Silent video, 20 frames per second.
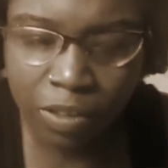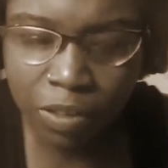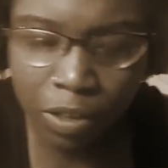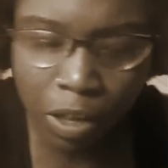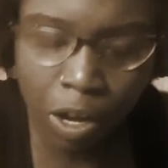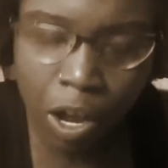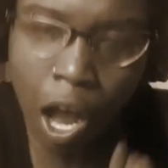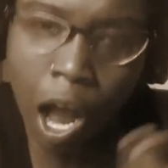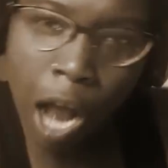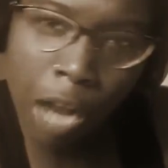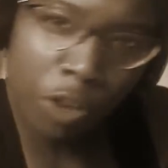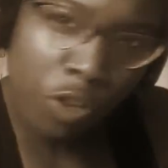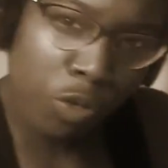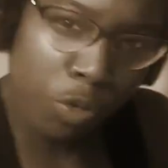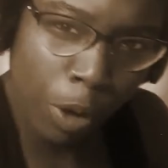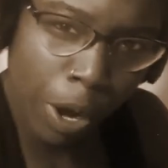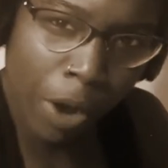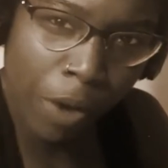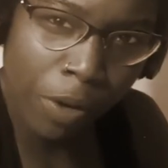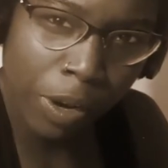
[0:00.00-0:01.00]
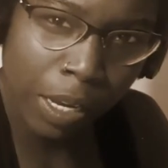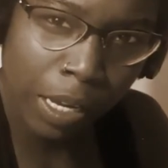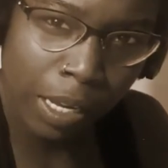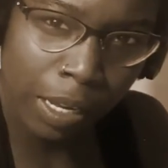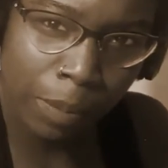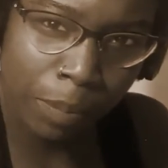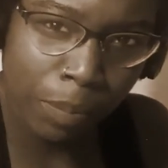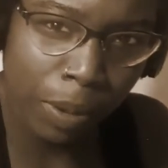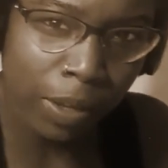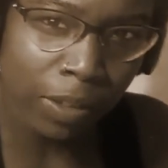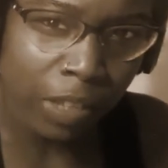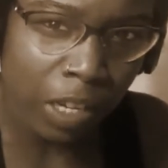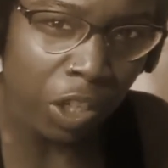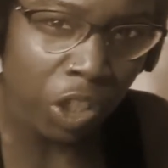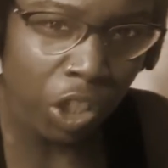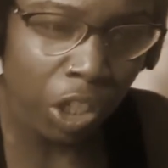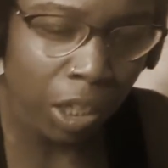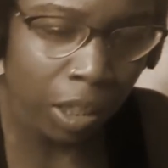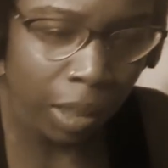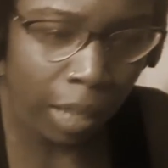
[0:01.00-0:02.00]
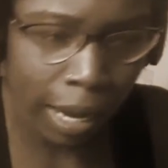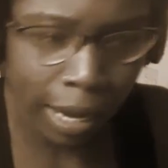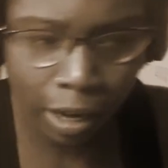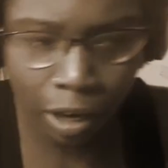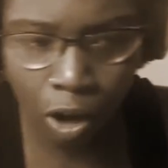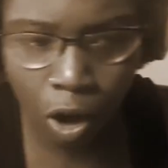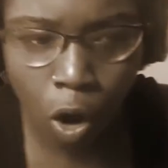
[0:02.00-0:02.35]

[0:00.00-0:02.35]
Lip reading: the contrary position, like,